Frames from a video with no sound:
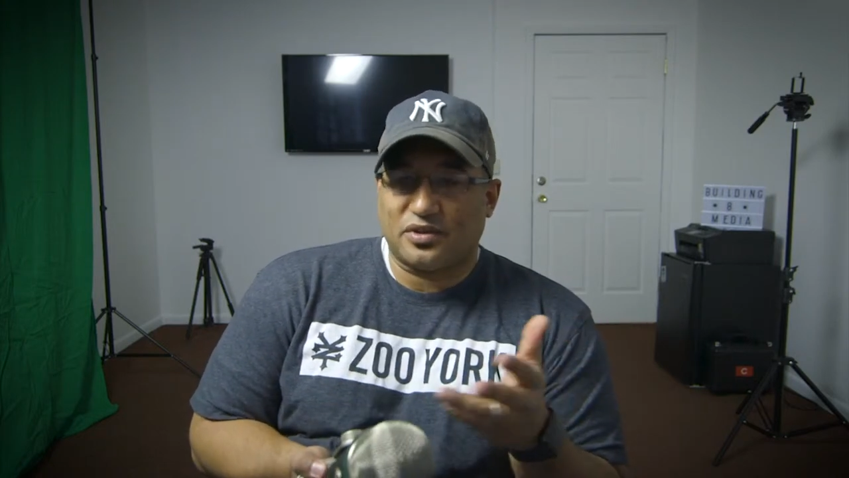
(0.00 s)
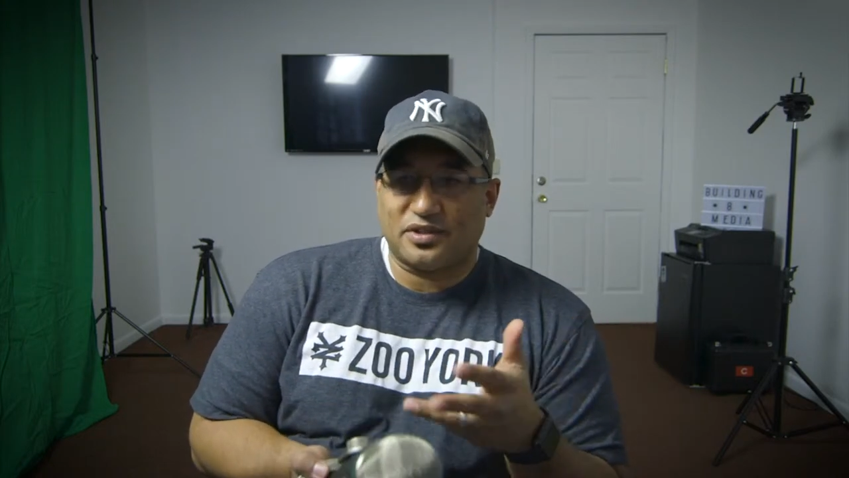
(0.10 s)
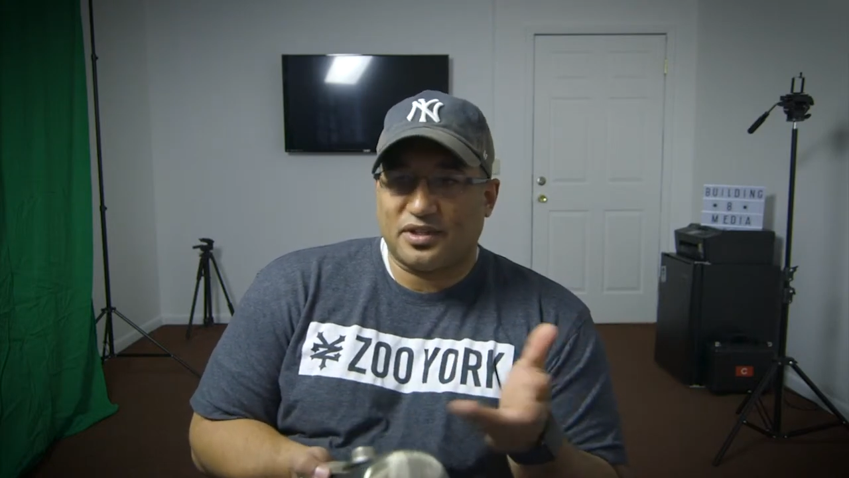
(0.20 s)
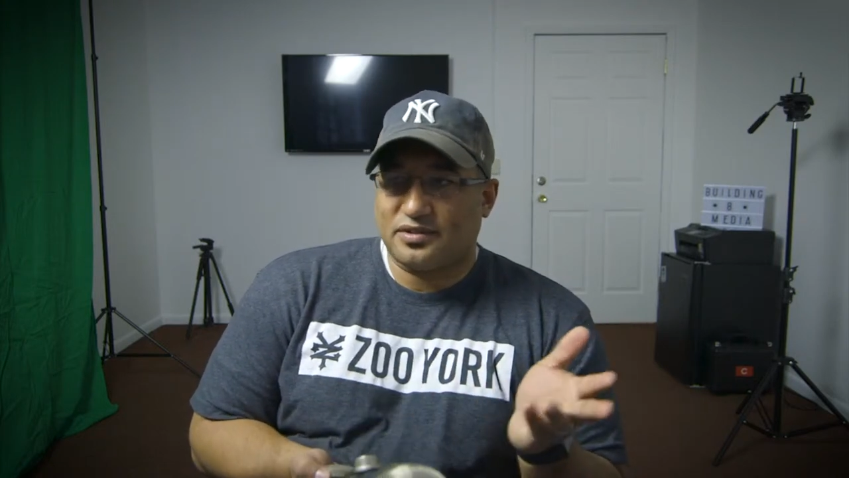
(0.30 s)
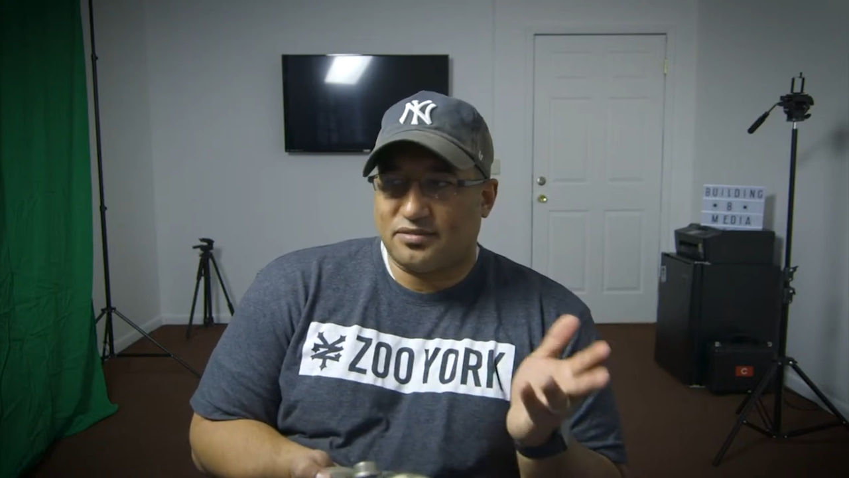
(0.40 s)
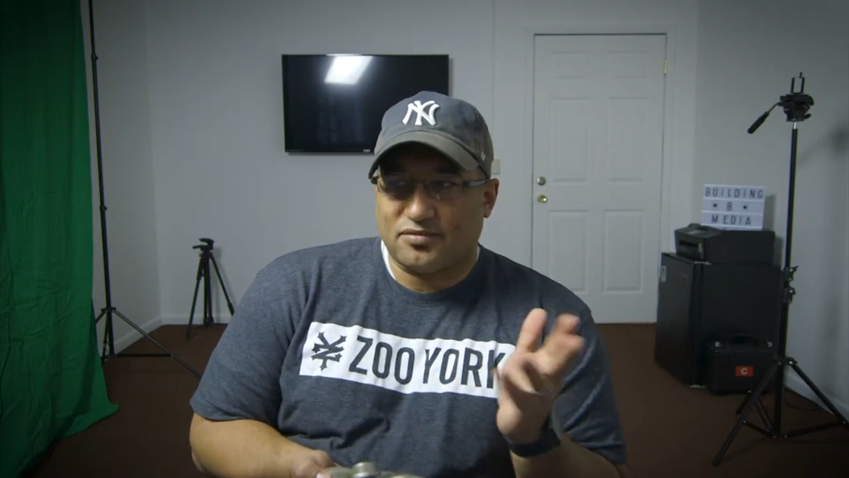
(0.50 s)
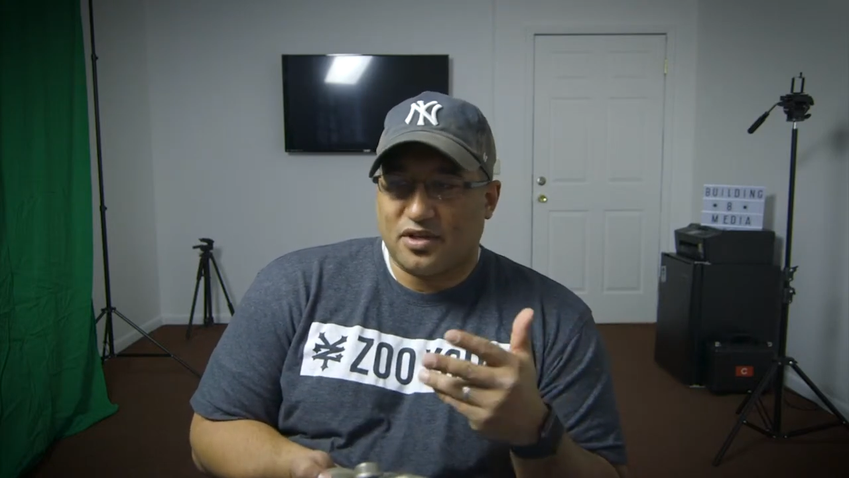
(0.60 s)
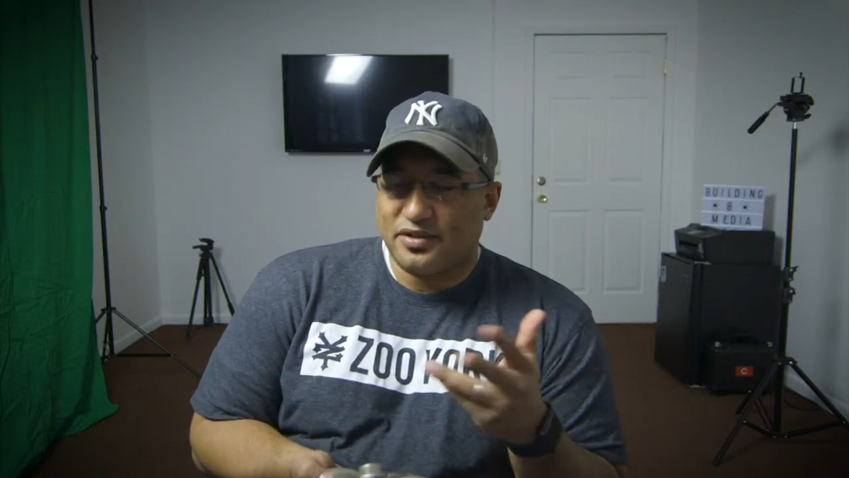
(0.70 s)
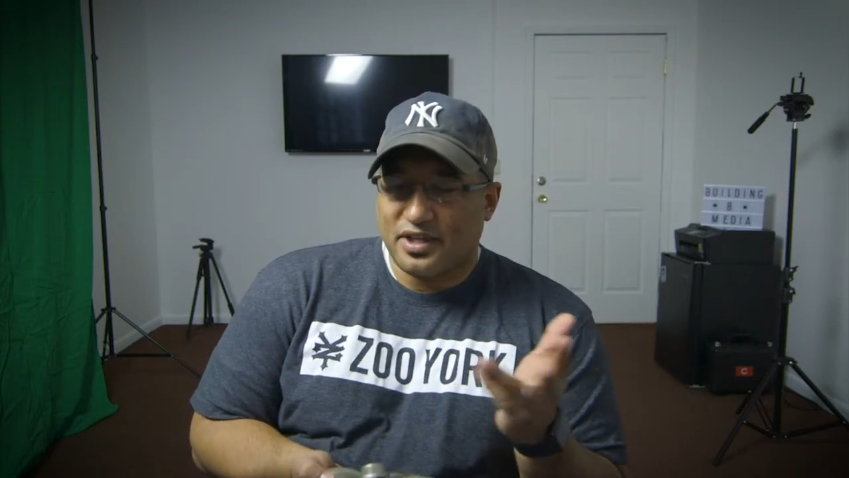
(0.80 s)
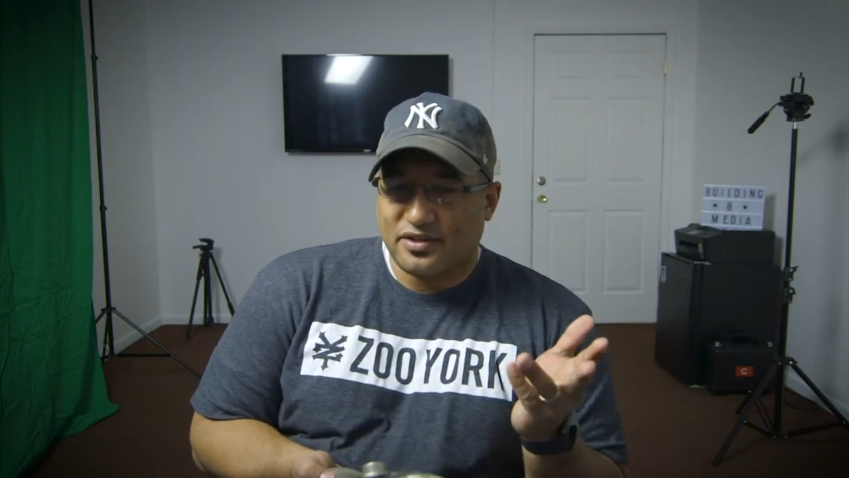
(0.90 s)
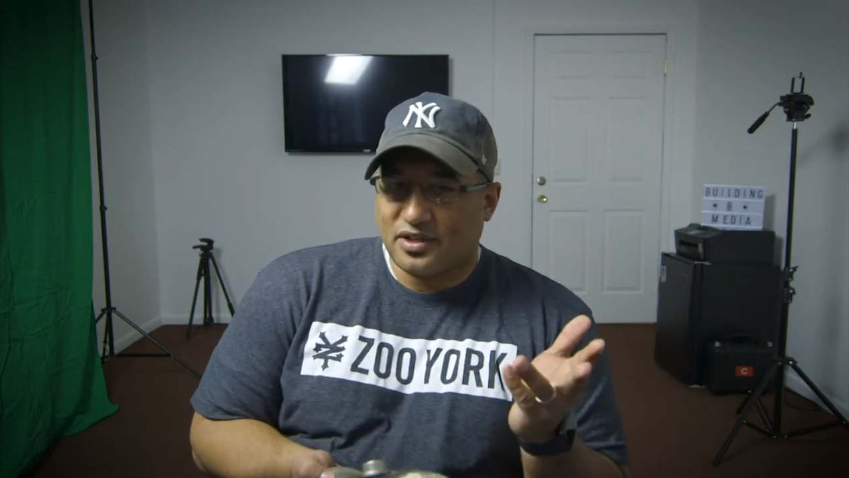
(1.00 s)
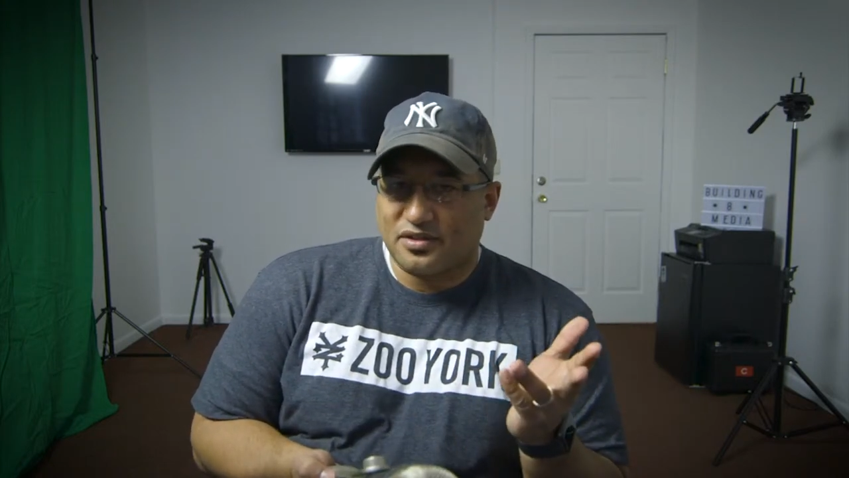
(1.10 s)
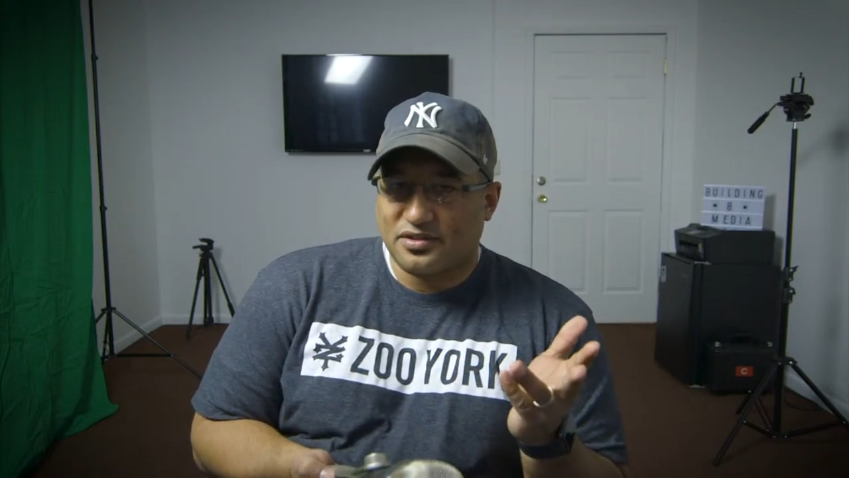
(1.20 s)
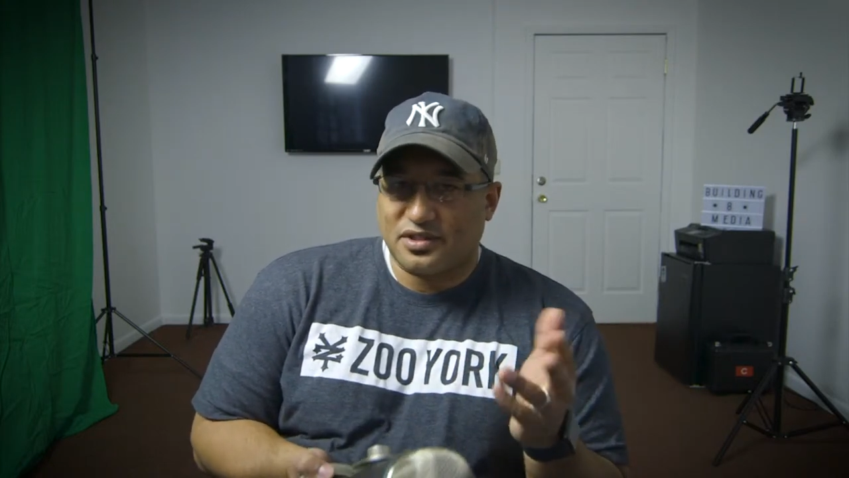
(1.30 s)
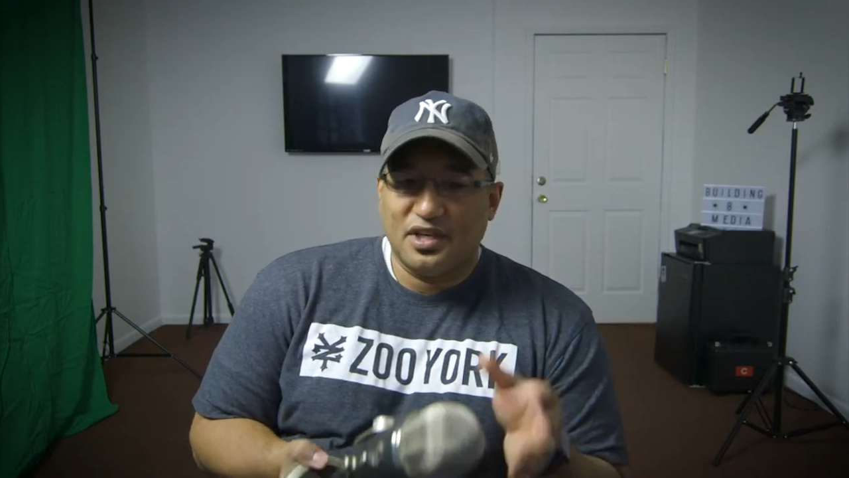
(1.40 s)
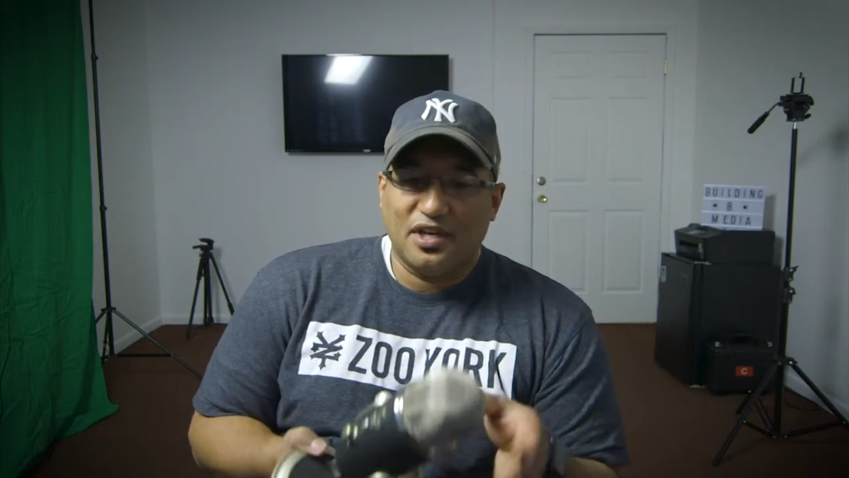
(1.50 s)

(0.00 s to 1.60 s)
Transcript: or the, all the other colors